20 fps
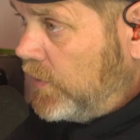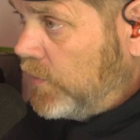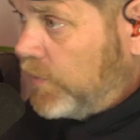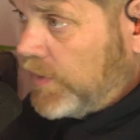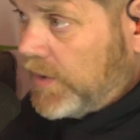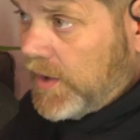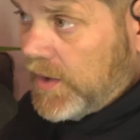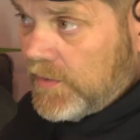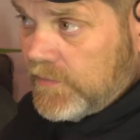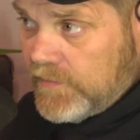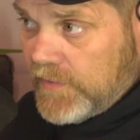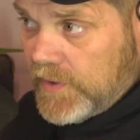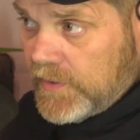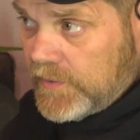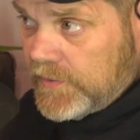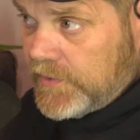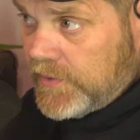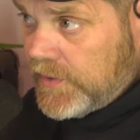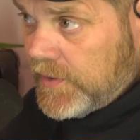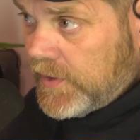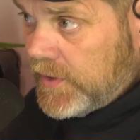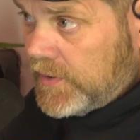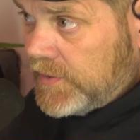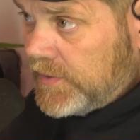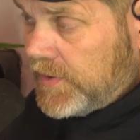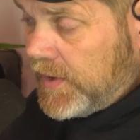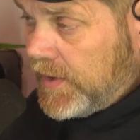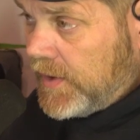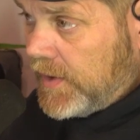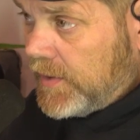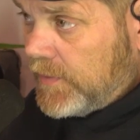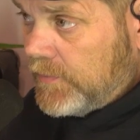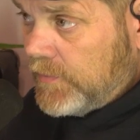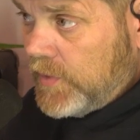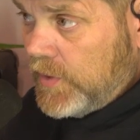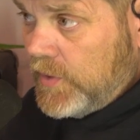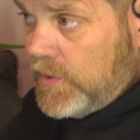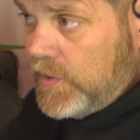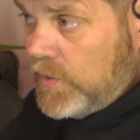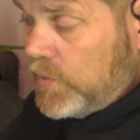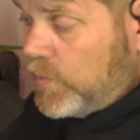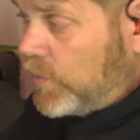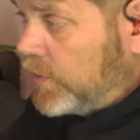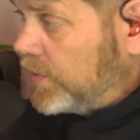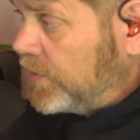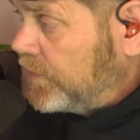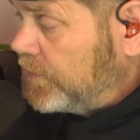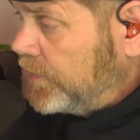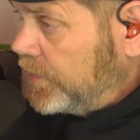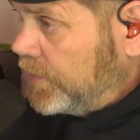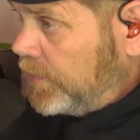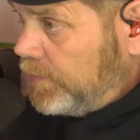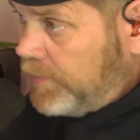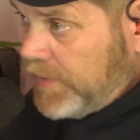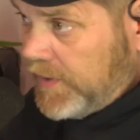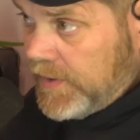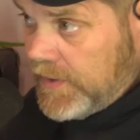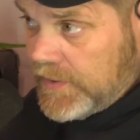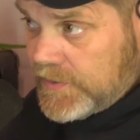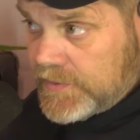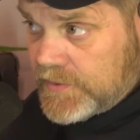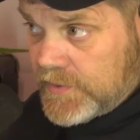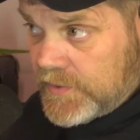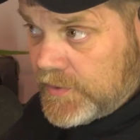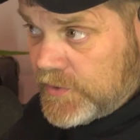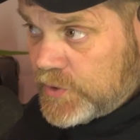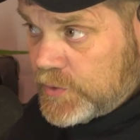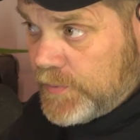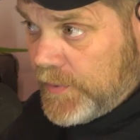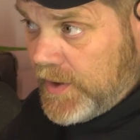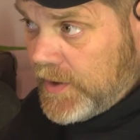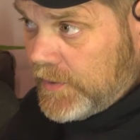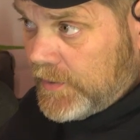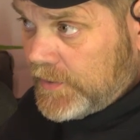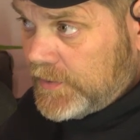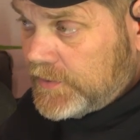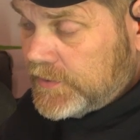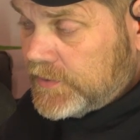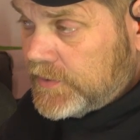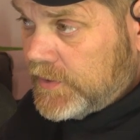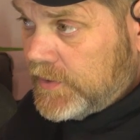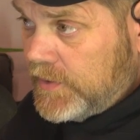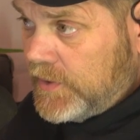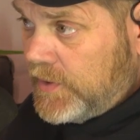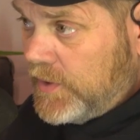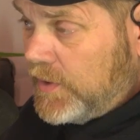We all volunteer our time. whether from the biggest to the smallest.